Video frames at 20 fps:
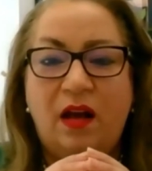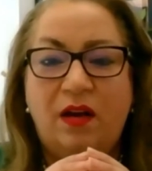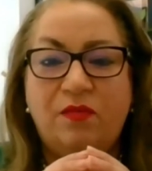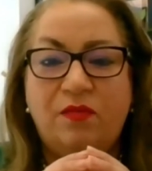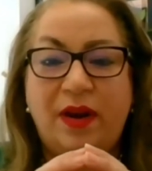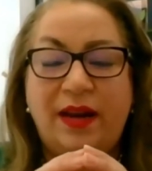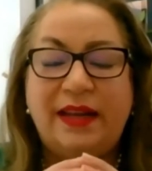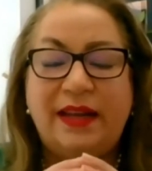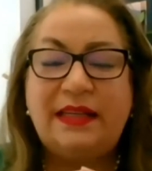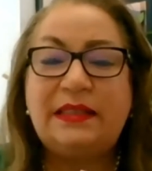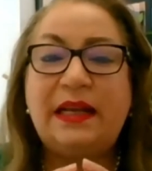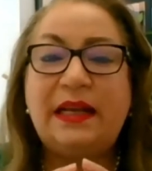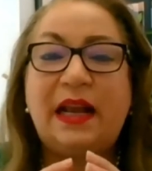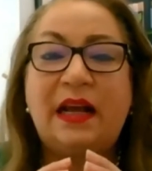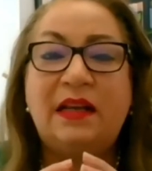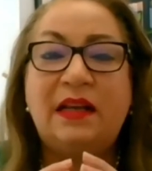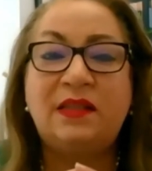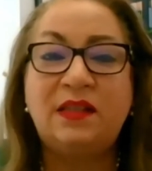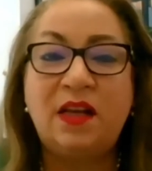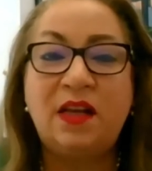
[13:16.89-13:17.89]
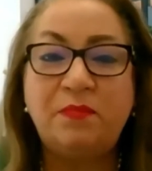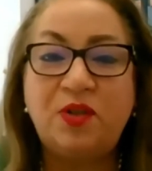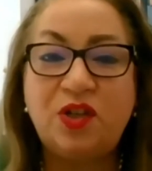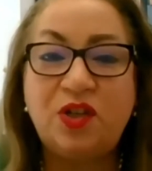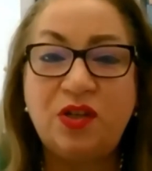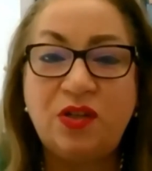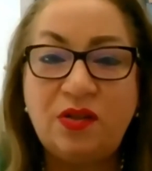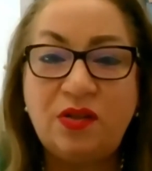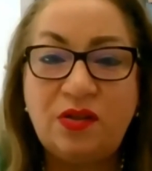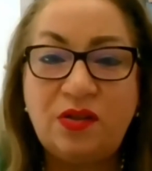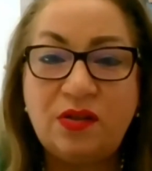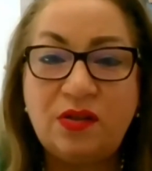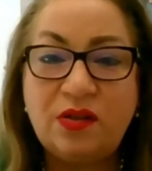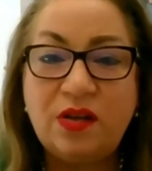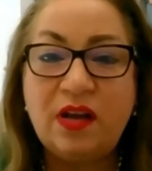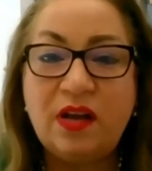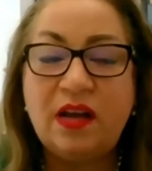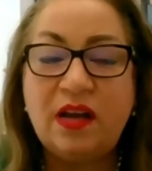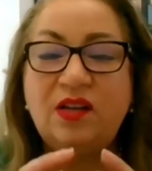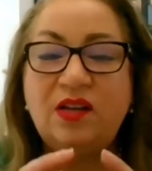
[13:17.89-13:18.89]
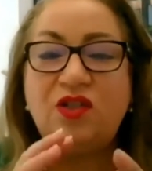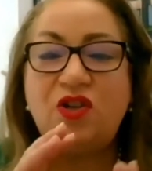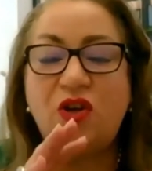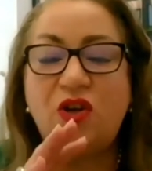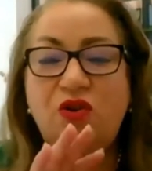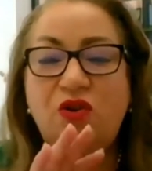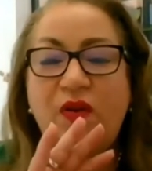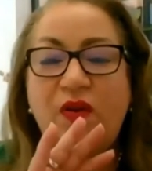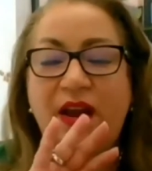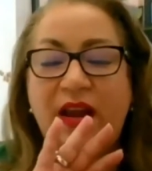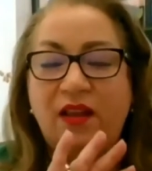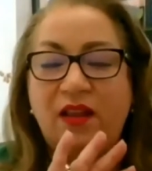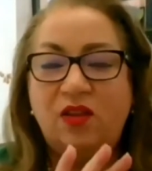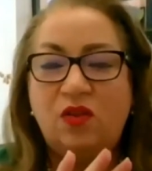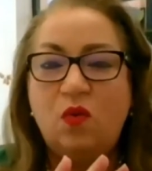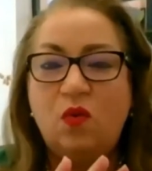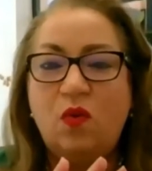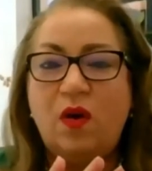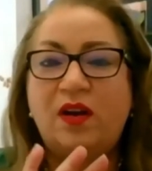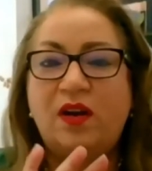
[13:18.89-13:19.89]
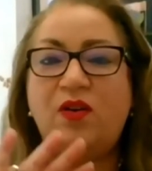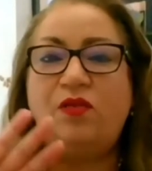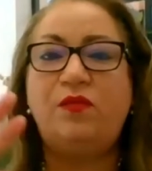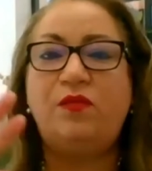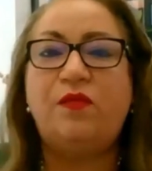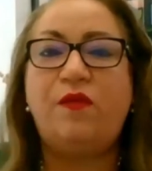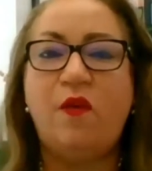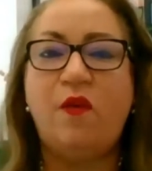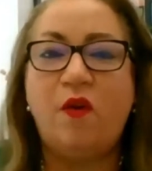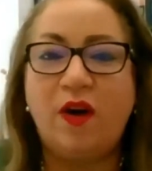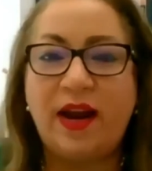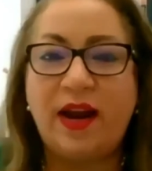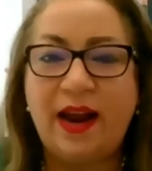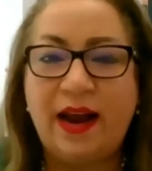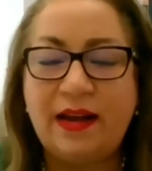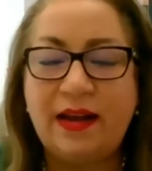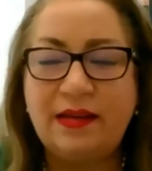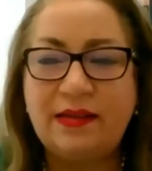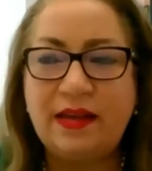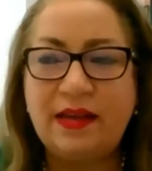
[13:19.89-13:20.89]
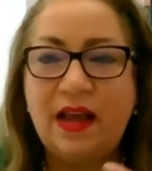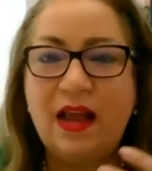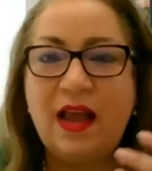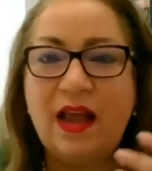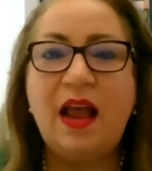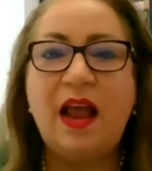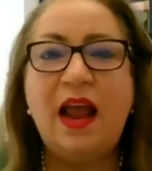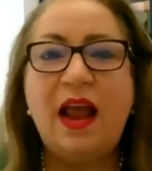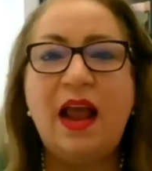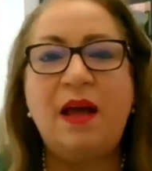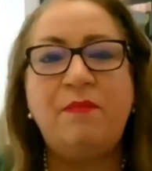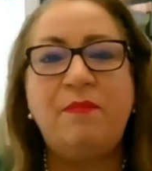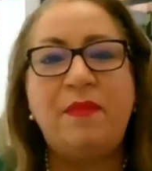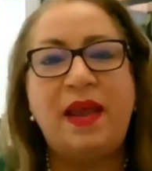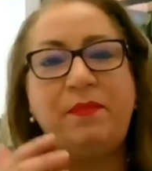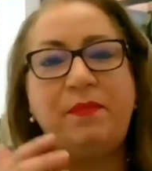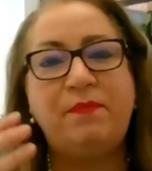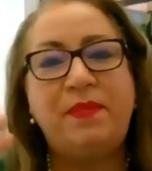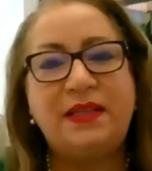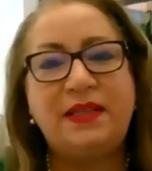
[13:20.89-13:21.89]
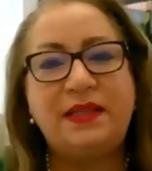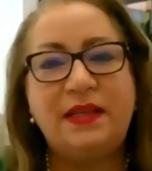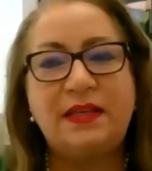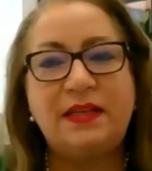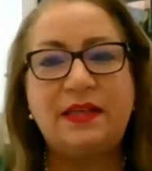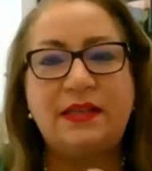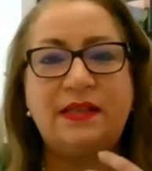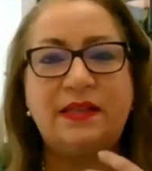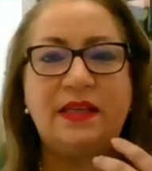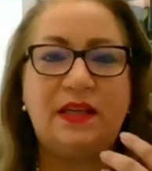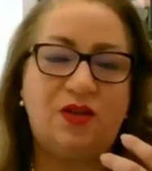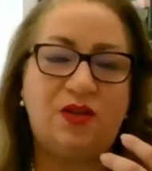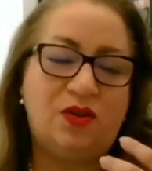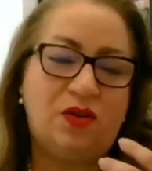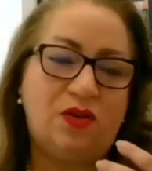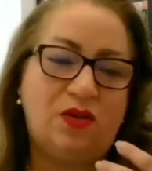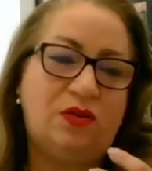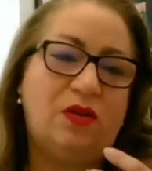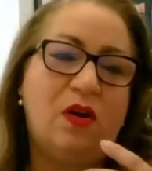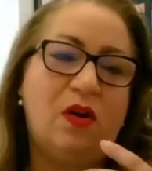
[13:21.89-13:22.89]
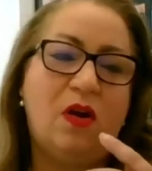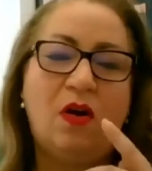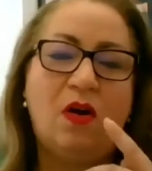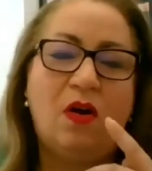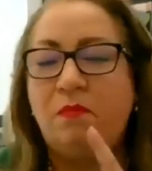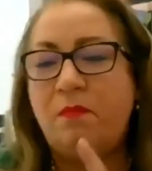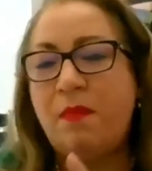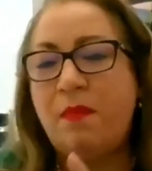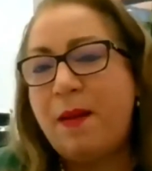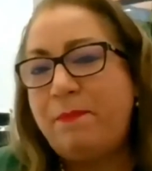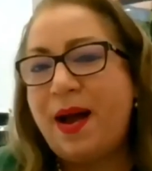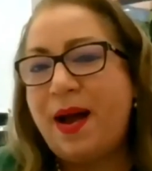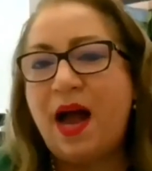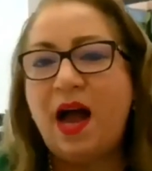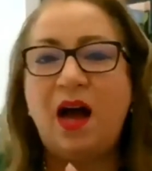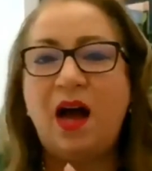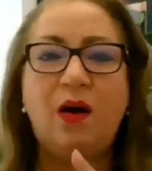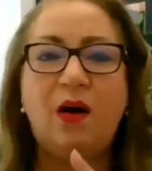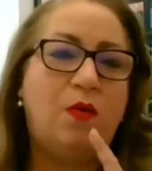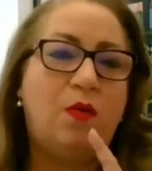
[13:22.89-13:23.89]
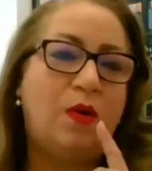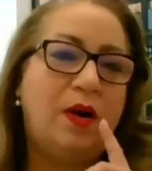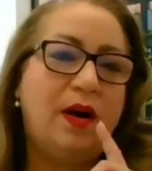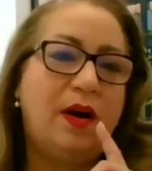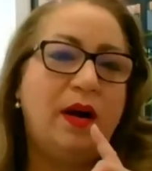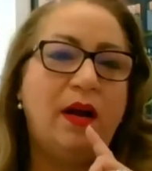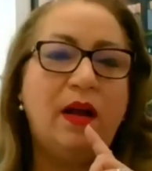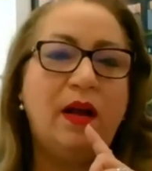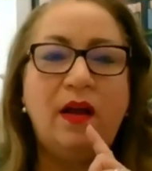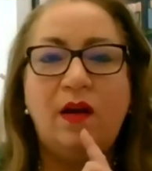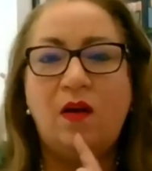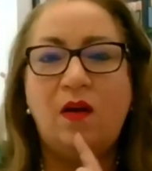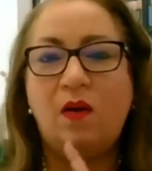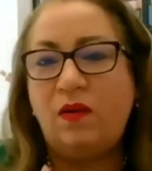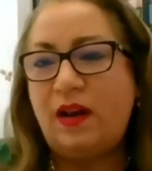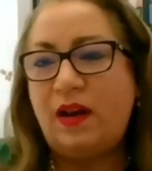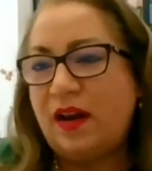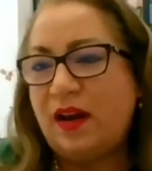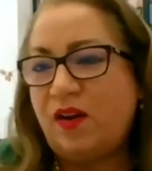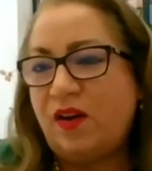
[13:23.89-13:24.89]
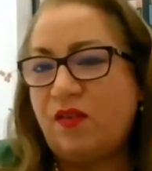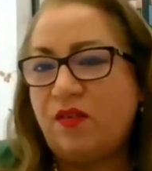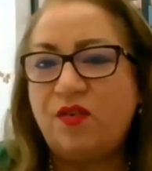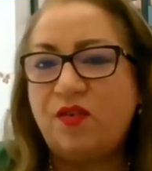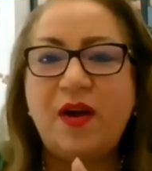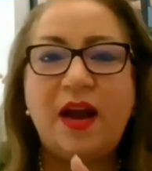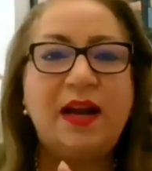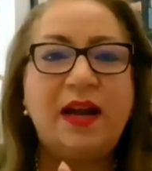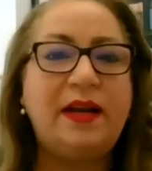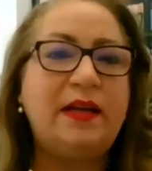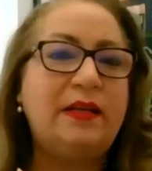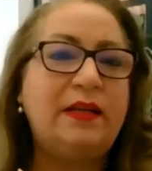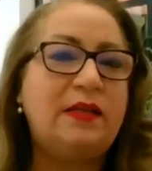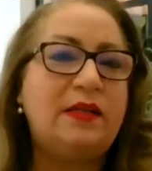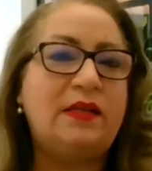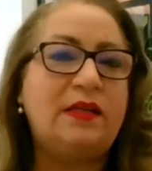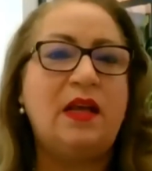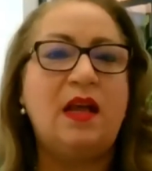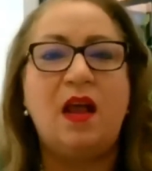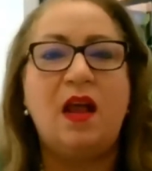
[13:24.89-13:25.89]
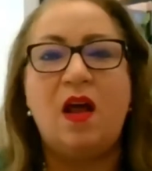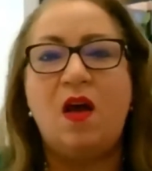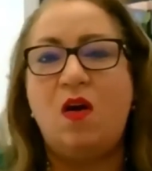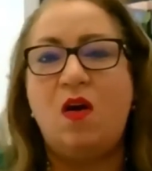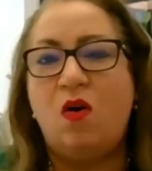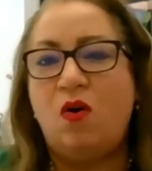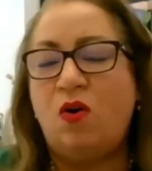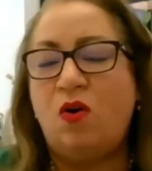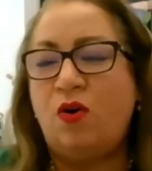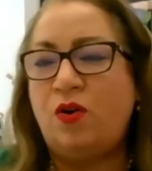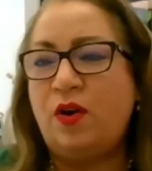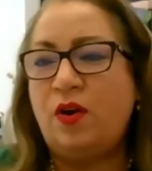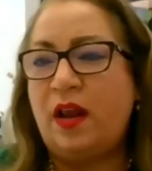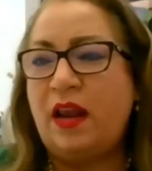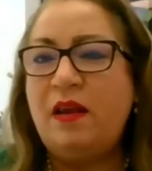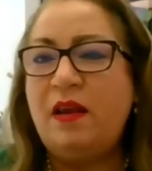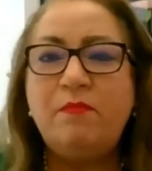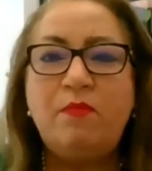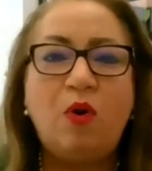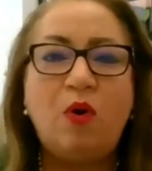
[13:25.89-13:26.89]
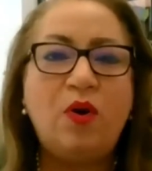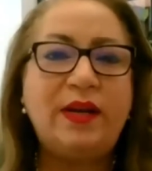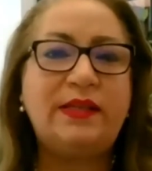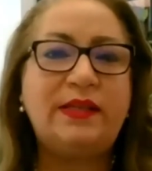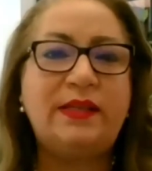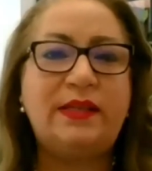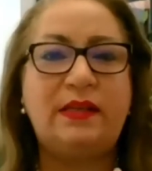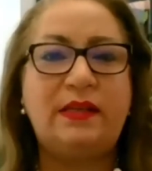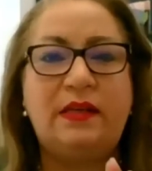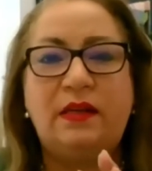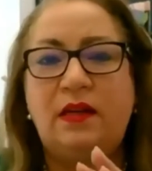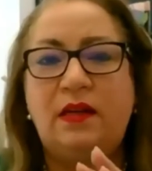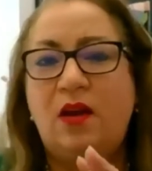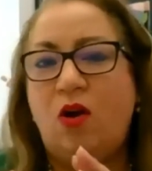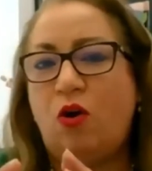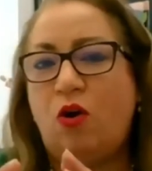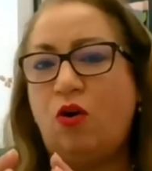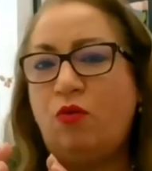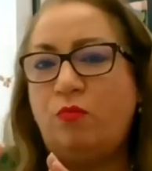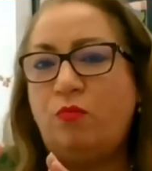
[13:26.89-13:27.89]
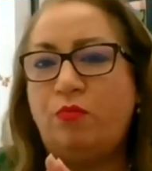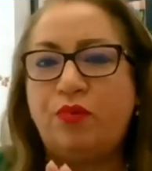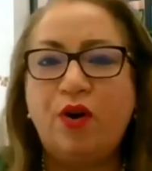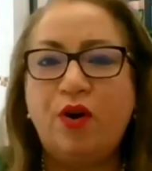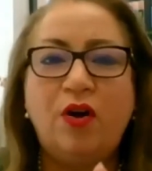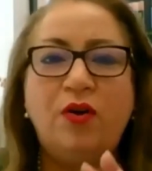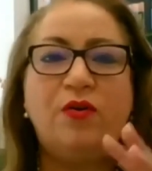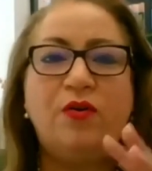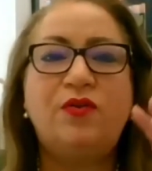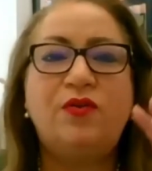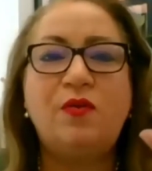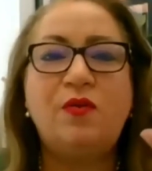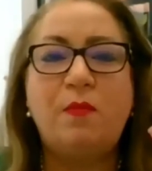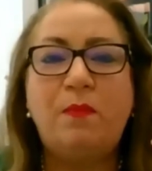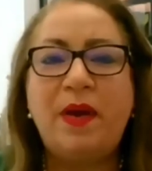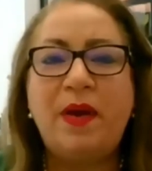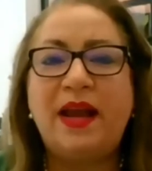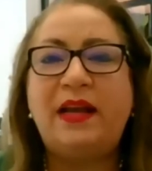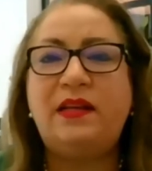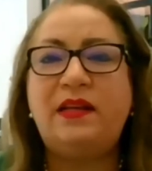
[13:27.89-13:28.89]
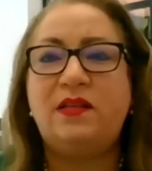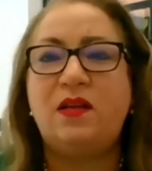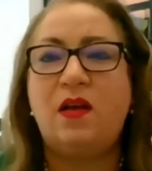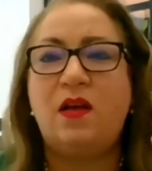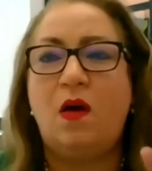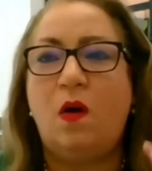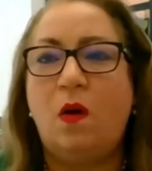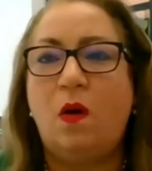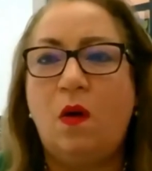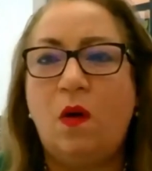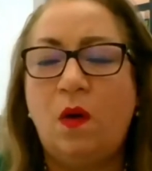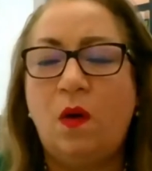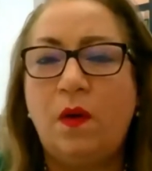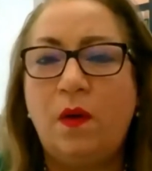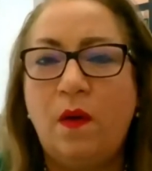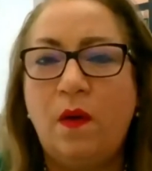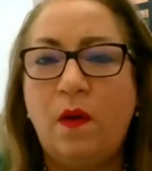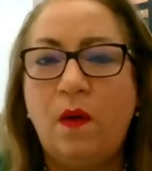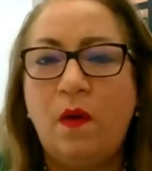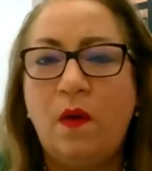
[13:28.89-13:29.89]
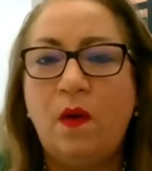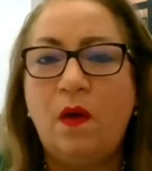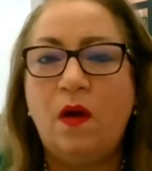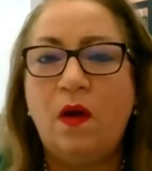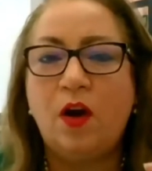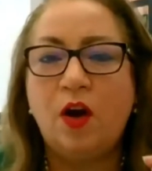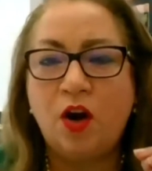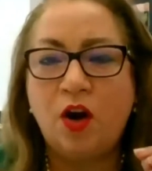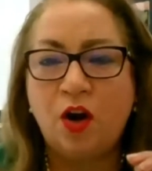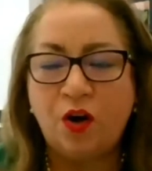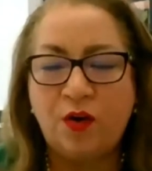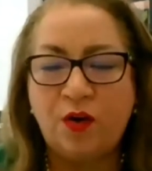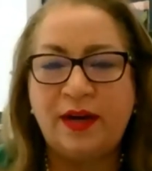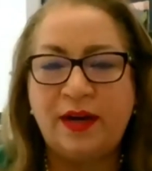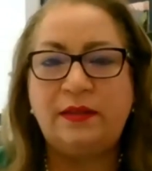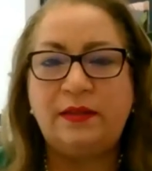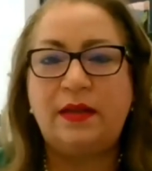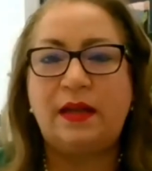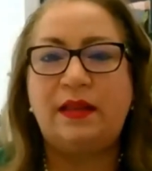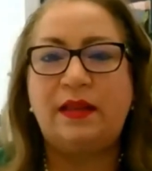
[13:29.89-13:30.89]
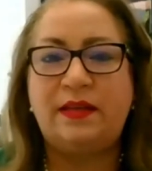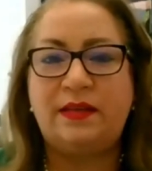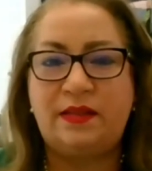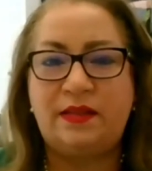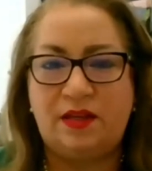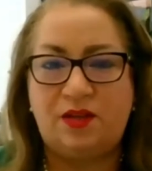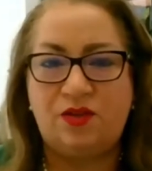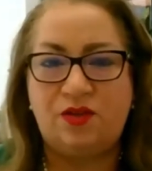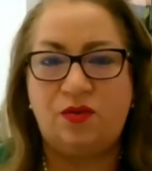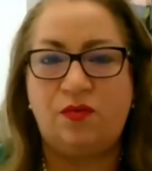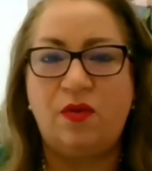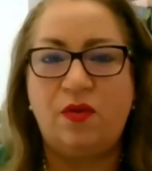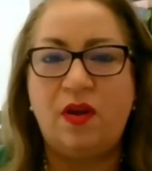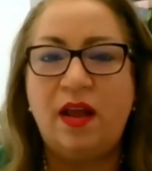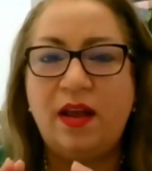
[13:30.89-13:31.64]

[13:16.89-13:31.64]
realistic assumptions so you can do a good forecast and make business decisions on manpower, on line of credits, on invoicing, on products based on current decision.